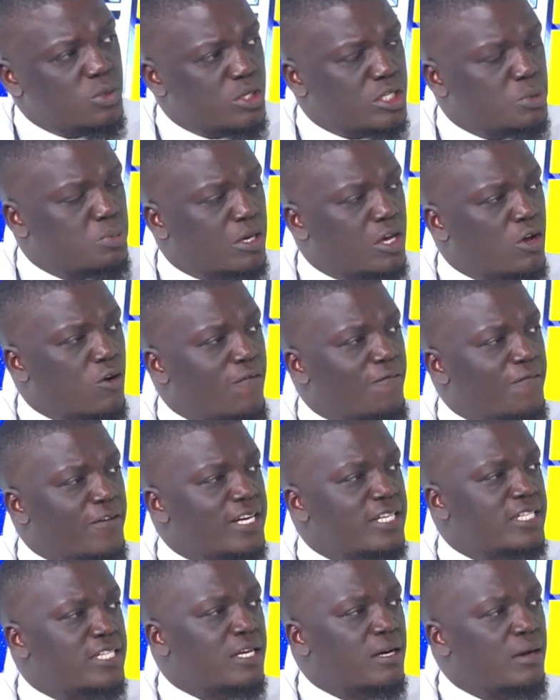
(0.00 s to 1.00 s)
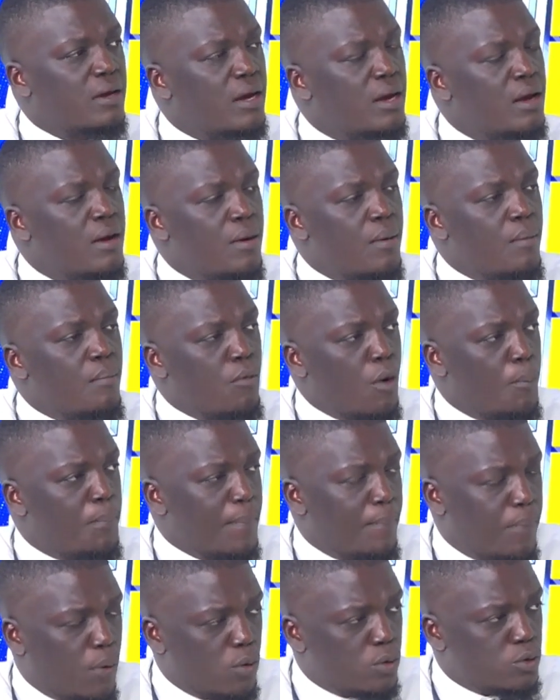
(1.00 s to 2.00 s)
We are speaking of getting more
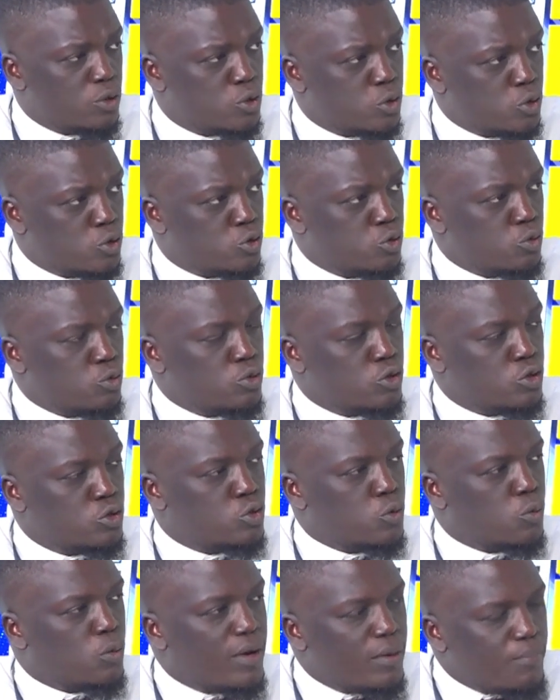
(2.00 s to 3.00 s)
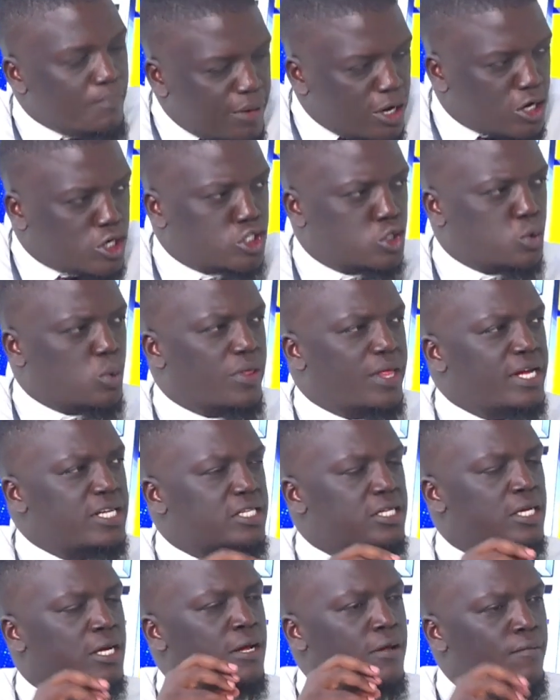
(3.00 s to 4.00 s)
people to make sure
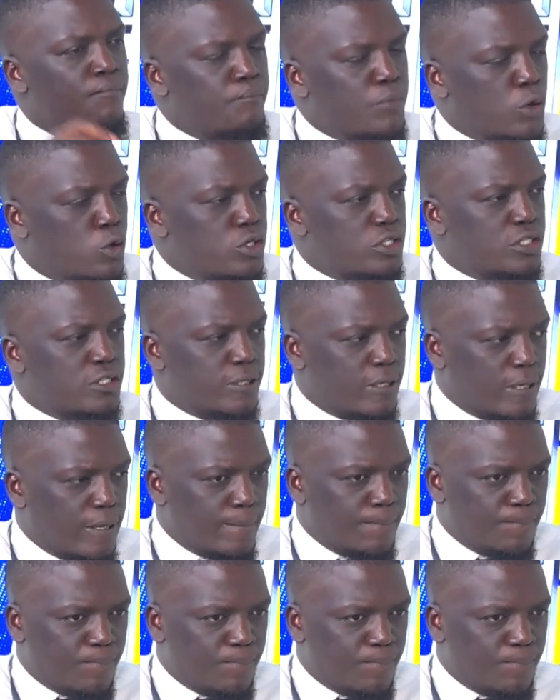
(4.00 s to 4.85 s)
that, because